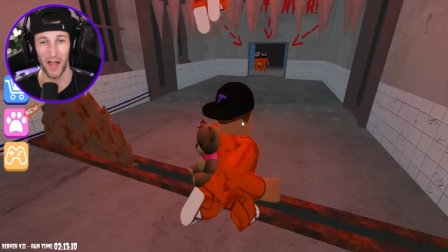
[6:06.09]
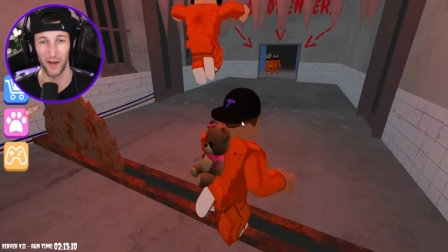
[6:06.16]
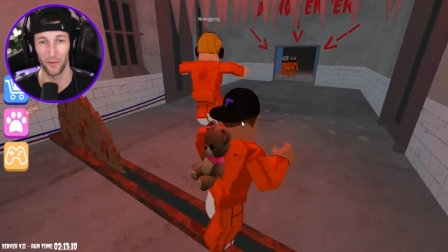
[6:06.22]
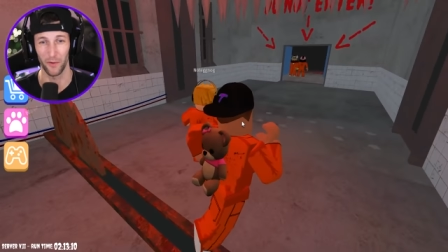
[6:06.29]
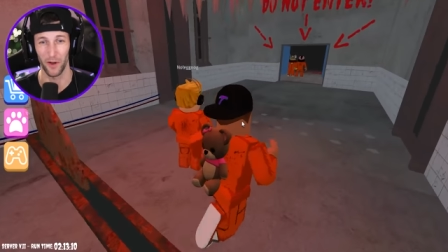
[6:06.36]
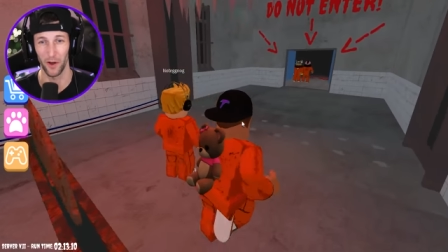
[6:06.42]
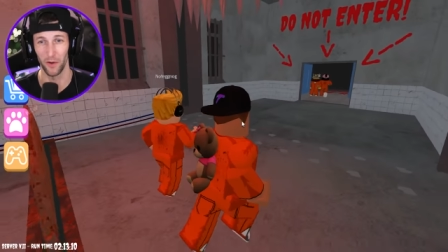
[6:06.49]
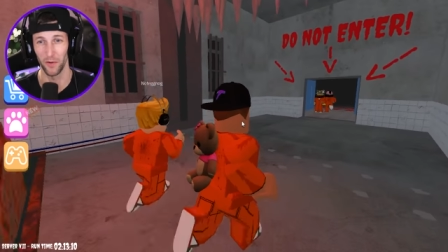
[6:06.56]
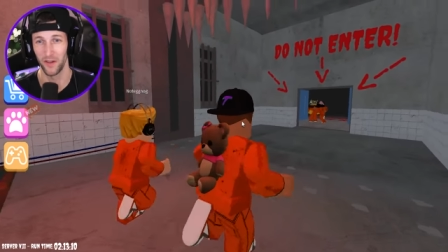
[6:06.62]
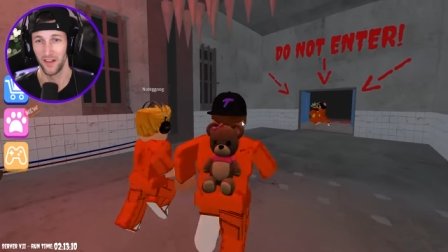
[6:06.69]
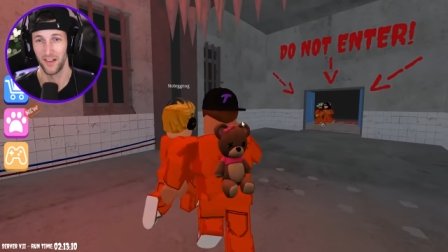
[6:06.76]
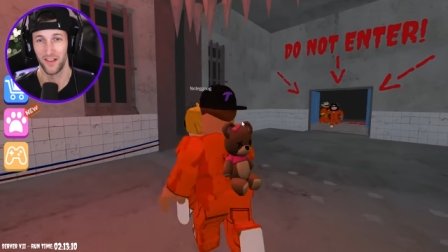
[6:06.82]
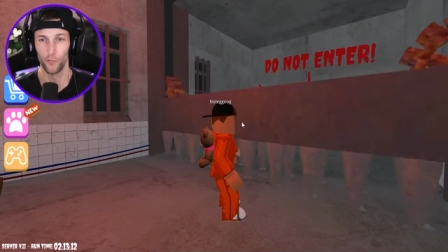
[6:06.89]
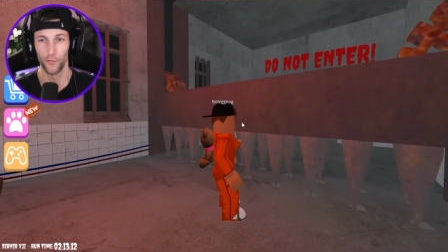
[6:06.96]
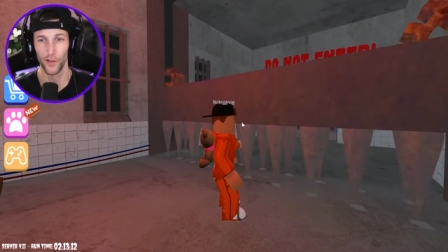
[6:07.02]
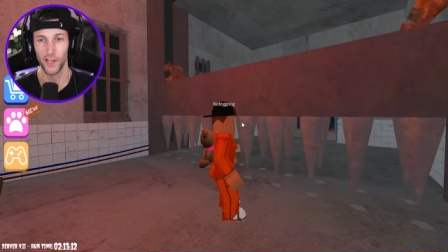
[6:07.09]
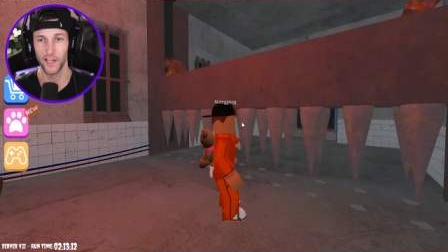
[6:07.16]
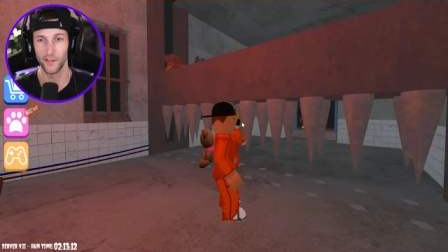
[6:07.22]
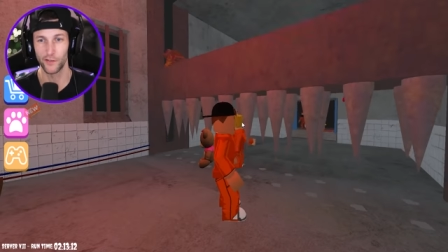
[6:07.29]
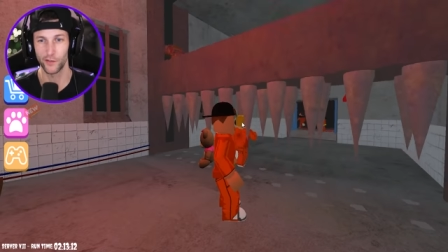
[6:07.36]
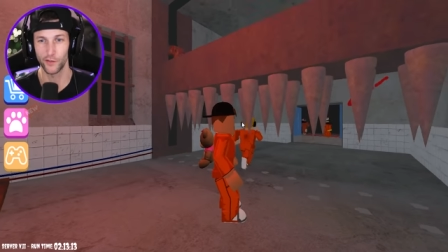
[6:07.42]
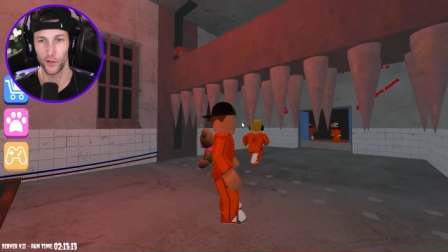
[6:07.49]
I don't know.
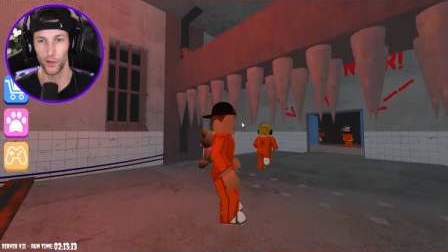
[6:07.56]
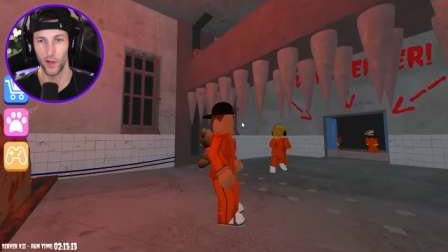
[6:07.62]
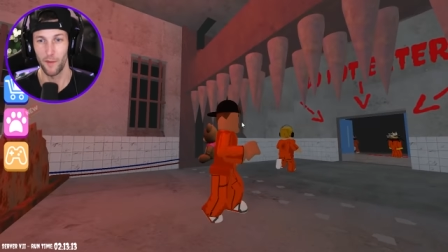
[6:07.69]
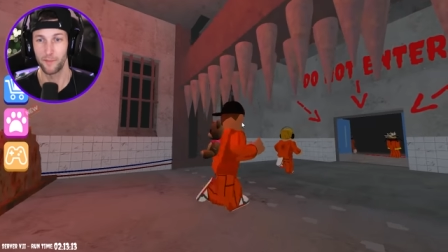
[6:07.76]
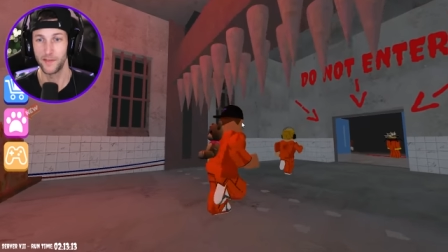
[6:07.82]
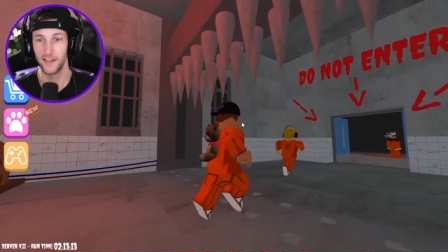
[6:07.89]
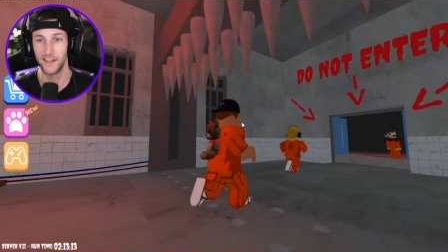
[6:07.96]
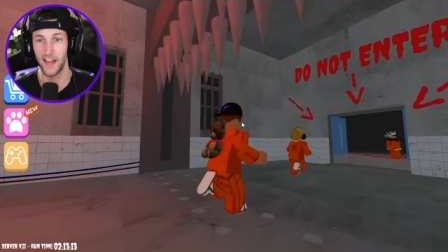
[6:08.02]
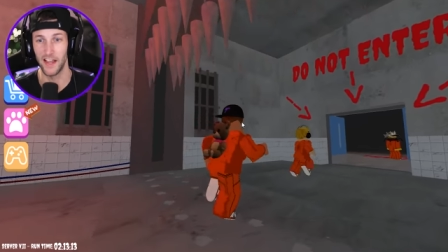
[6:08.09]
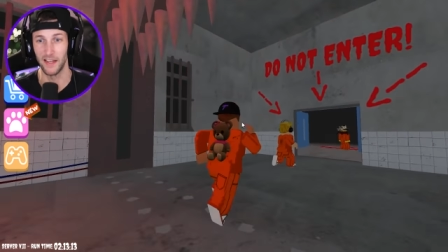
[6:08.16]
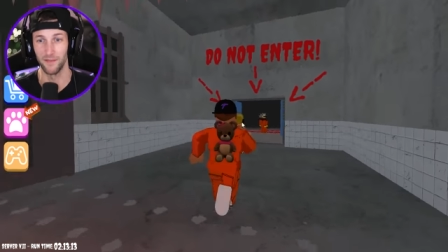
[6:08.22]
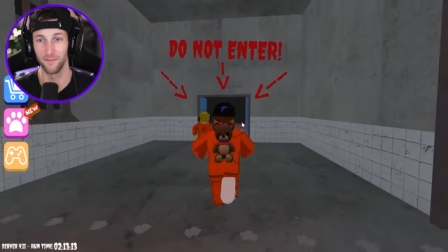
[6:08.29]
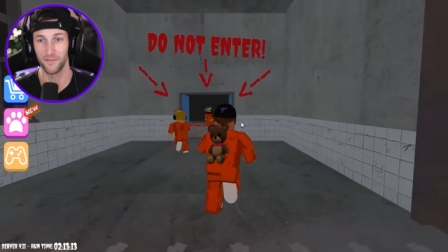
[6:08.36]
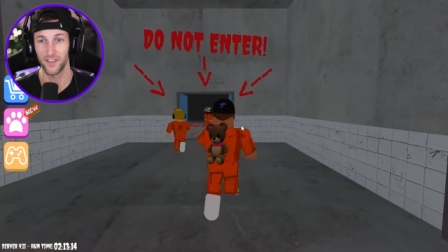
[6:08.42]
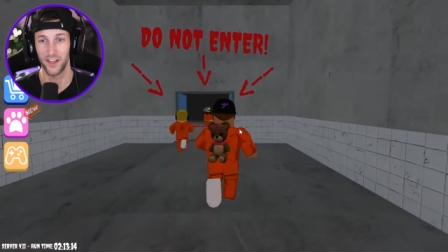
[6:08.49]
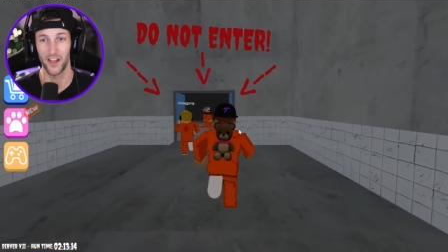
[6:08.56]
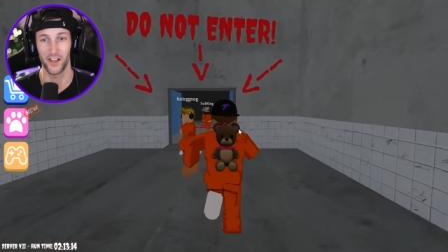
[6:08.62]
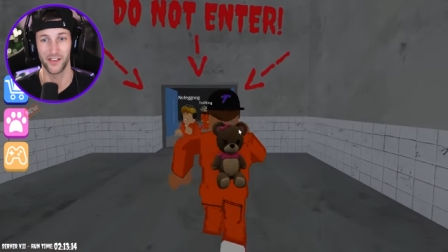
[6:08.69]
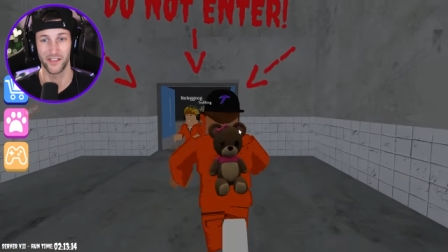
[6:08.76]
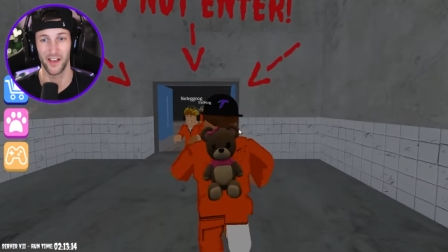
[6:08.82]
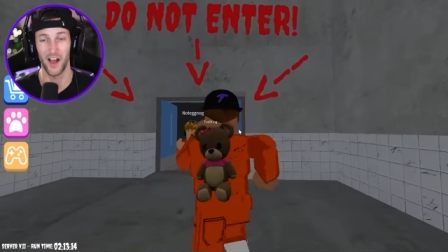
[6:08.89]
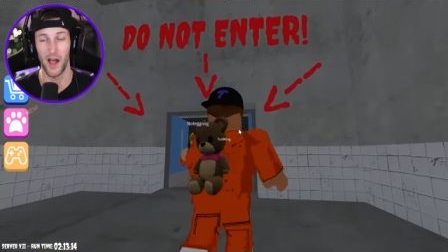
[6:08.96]
Hopefully it's still up to date
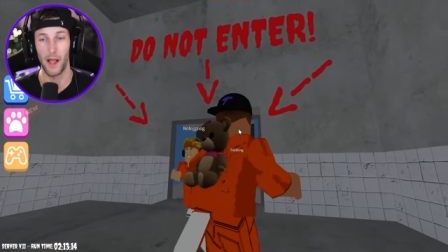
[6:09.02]
because uh,